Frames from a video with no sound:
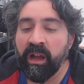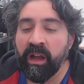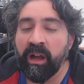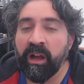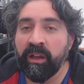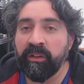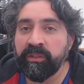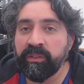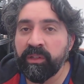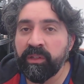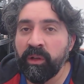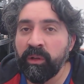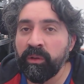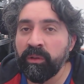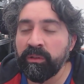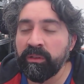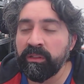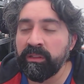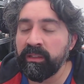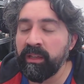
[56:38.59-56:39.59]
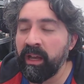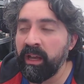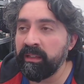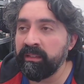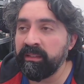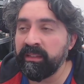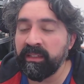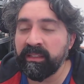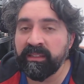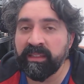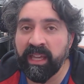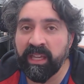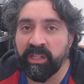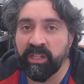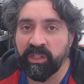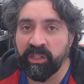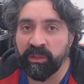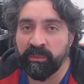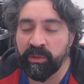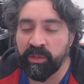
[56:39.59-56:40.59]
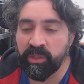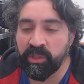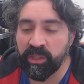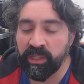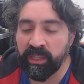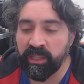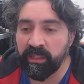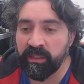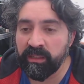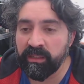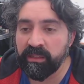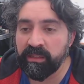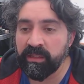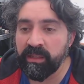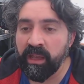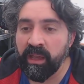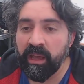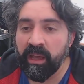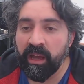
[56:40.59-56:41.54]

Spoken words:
I've sold dictation machines.